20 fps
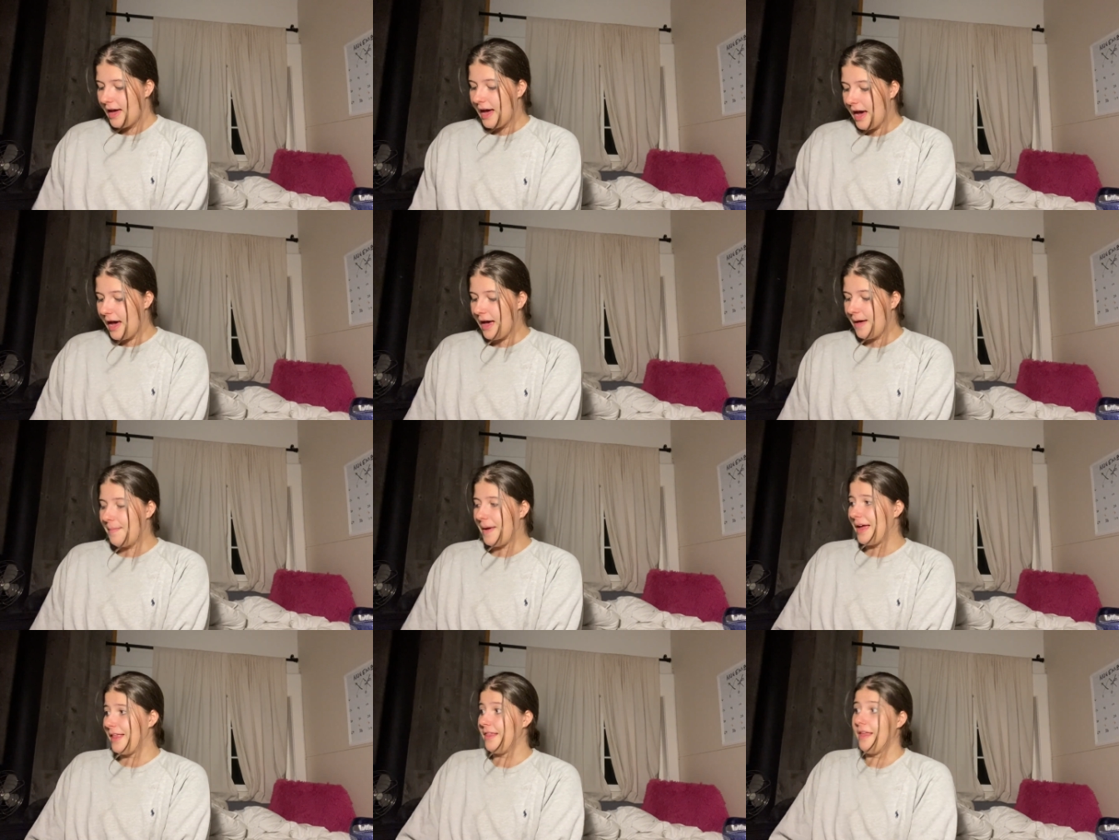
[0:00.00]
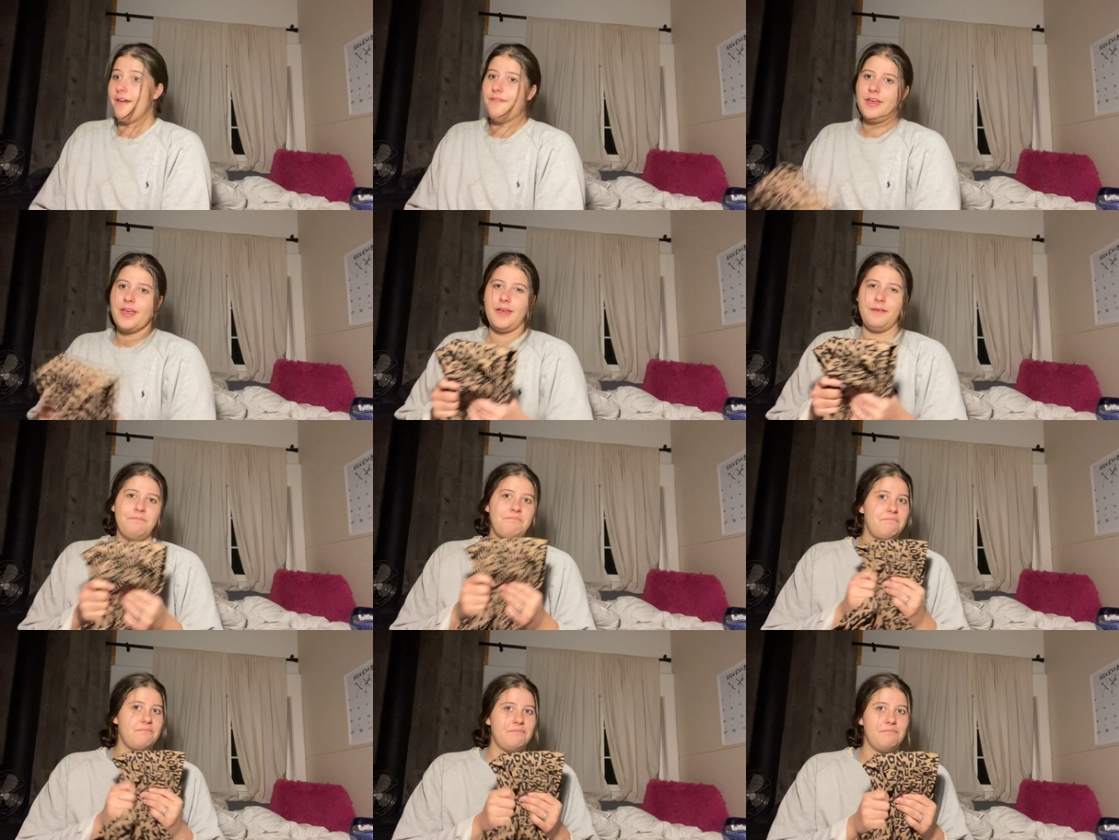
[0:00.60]
Um, I love
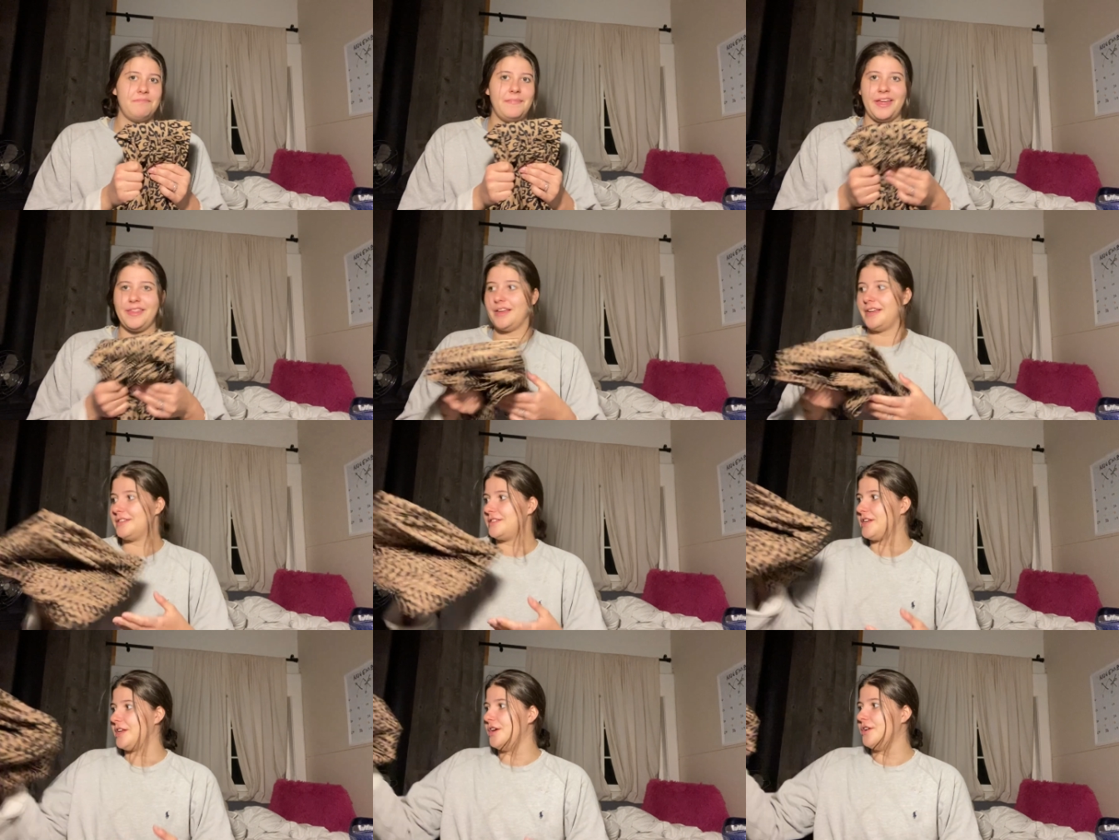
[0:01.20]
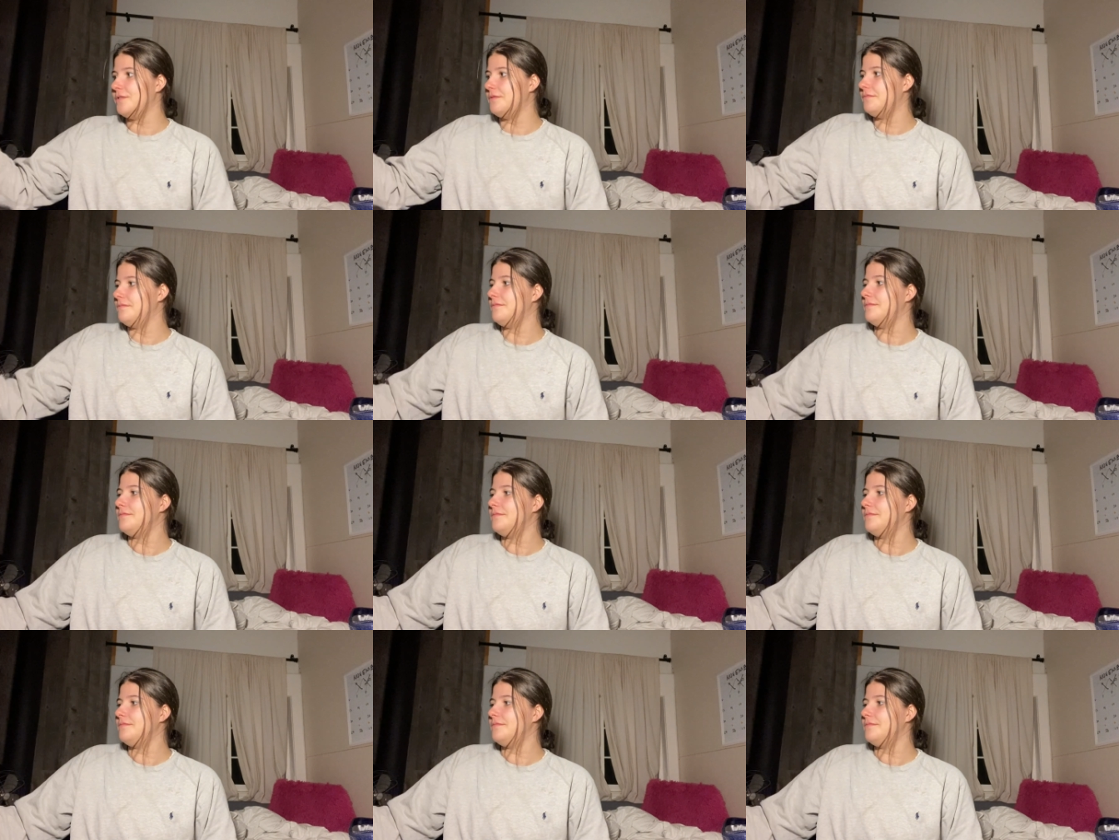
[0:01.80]
it. I think it's cute.